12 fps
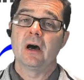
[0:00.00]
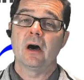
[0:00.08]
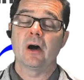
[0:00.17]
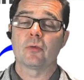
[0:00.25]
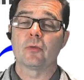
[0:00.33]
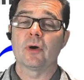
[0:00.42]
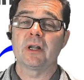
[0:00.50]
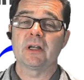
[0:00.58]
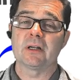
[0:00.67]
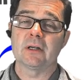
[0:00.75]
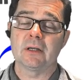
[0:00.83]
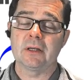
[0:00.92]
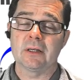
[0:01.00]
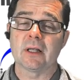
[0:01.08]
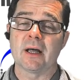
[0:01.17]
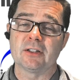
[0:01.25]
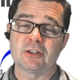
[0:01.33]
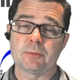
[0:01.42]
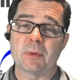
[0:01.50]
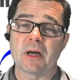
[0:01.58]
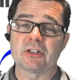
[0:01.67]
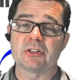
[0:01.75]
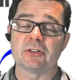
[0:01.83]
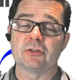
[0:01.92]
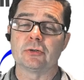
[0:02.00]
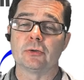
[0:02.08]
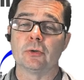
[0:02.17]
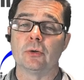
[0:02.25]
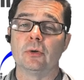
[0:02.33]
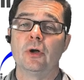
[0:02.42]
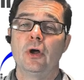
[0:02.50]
running an inline inspection tool